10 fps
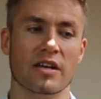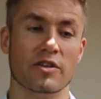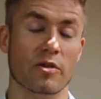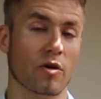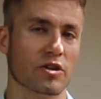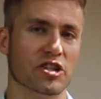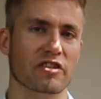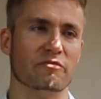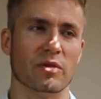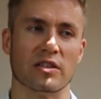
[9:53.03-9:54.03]
you know,
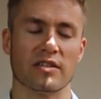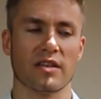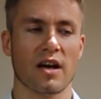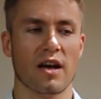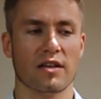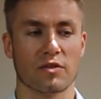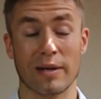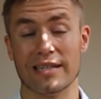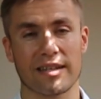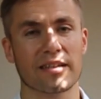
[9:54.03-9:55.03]
achievements. So
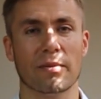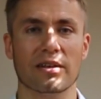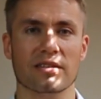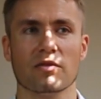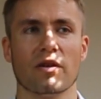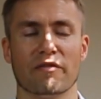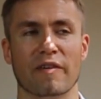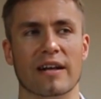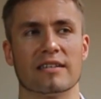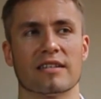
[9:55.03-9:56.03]
basically, the Barcelona
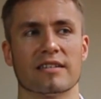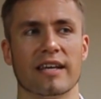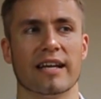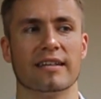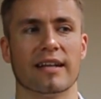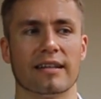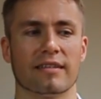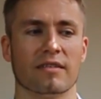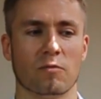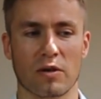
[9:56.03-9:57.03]
fans are saying that,
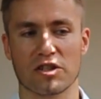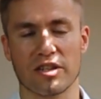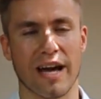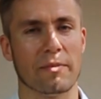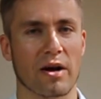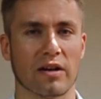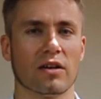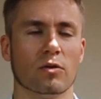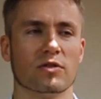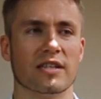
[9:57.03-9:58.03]
watching Neymar
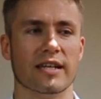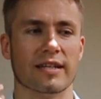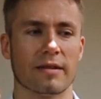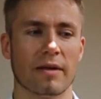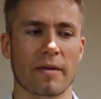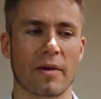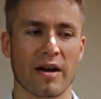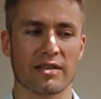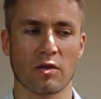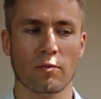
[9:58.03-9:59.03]
closely, that Neymar
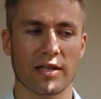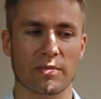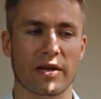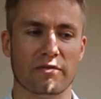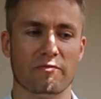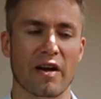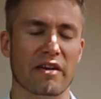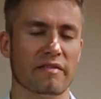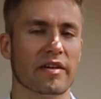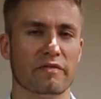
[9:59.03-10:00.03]
has always been
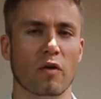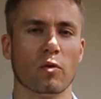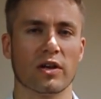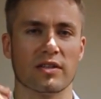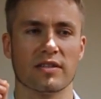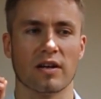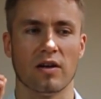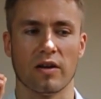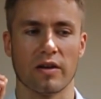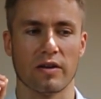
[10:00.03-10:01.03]
very, very focused
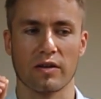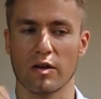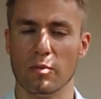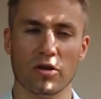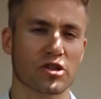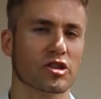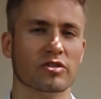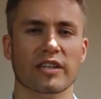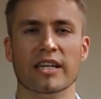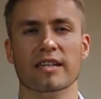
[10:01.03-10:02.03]
on
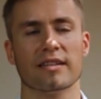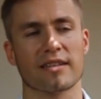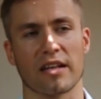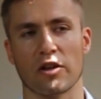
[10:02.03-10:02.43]
commercial deals and